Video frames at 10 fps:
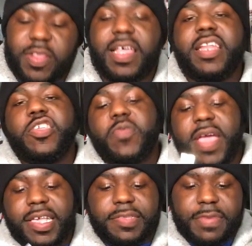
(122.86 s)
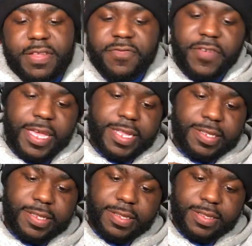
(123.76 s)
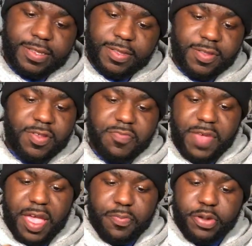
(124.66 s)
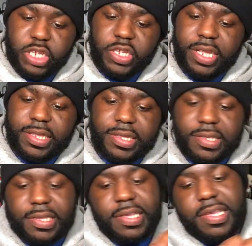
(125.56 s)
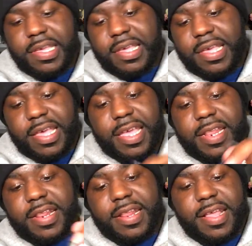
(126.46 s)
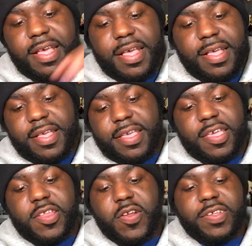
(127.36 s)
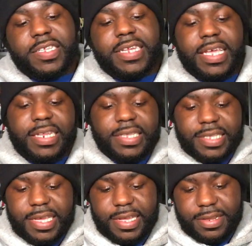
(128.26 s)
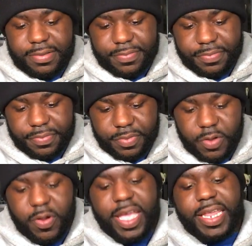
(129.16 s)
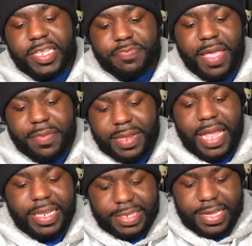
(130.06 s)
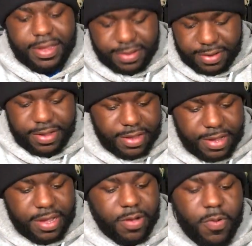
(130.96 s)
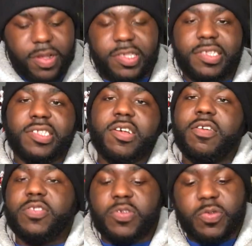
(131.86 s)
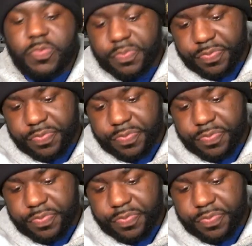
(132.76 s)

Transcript: a lot of you X-Men fans, you may appreciate this. And, you know, as a 90s kid, or 80s baby, 90s kid, watching this cartoon.